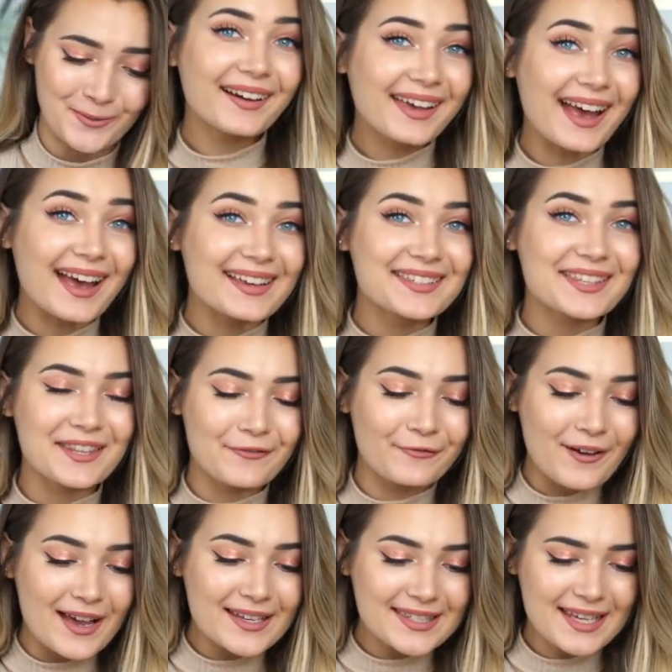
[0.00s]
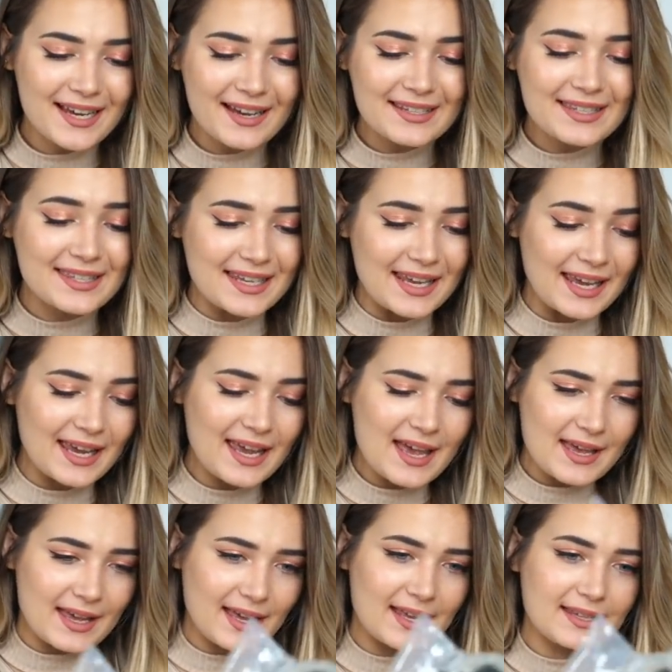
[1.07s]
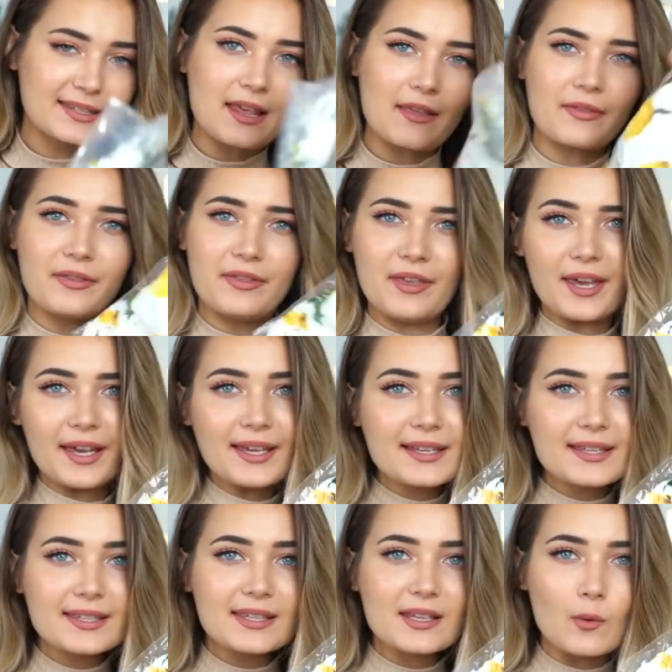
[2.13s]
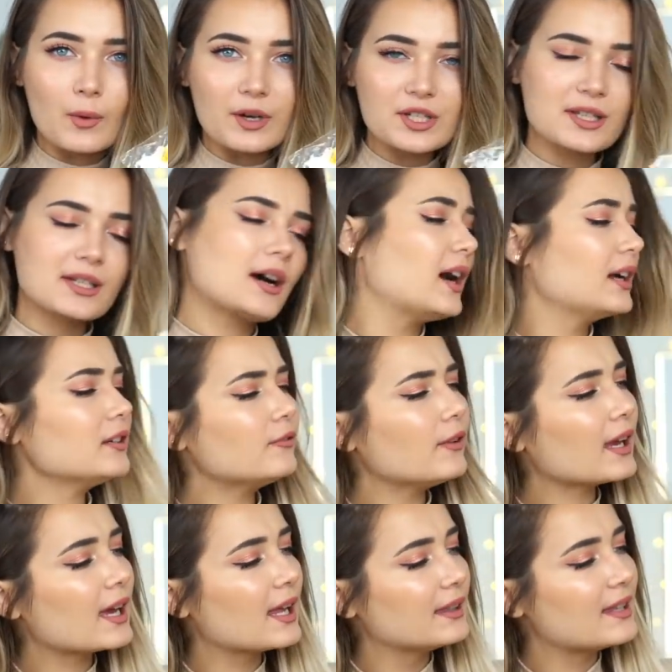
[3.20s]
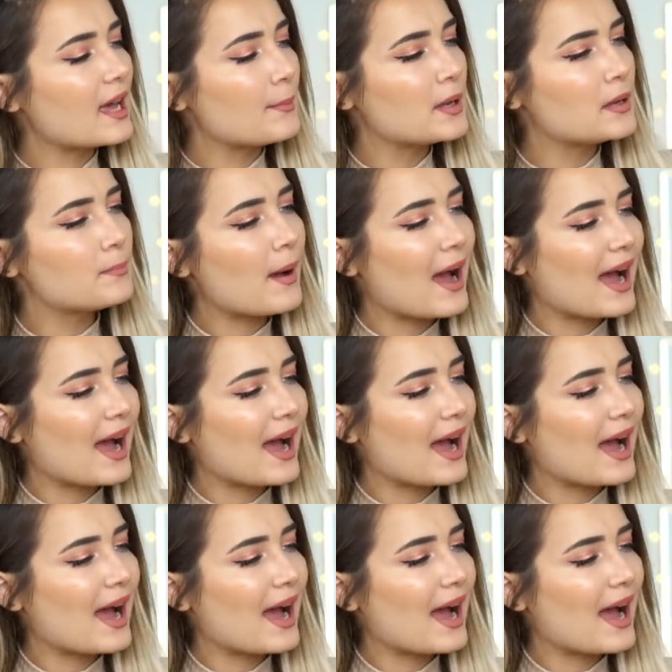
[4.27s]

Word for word: Okay, so the first thing I see is this, which is kind of like a lemon